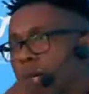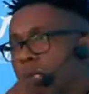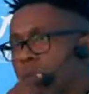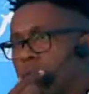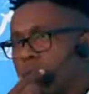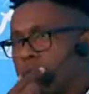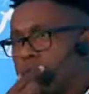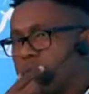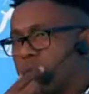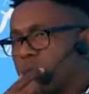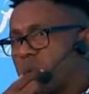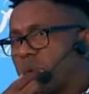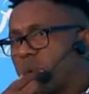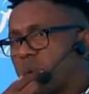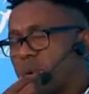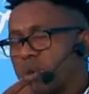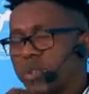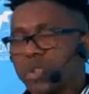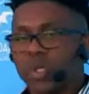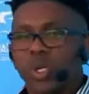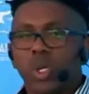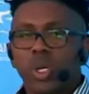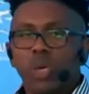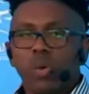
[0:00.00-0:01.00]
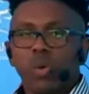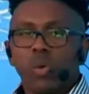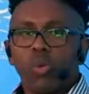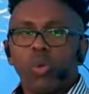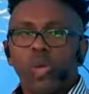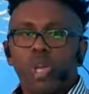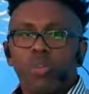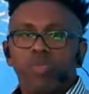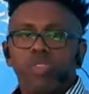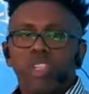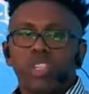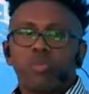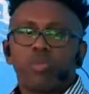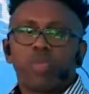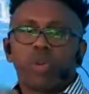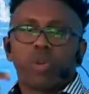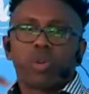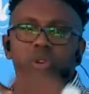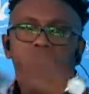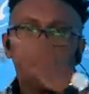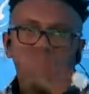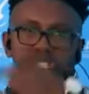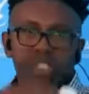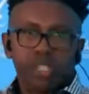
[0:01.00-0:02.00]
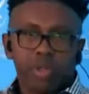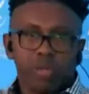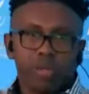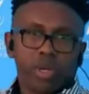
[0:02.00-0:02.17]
is because we have this progression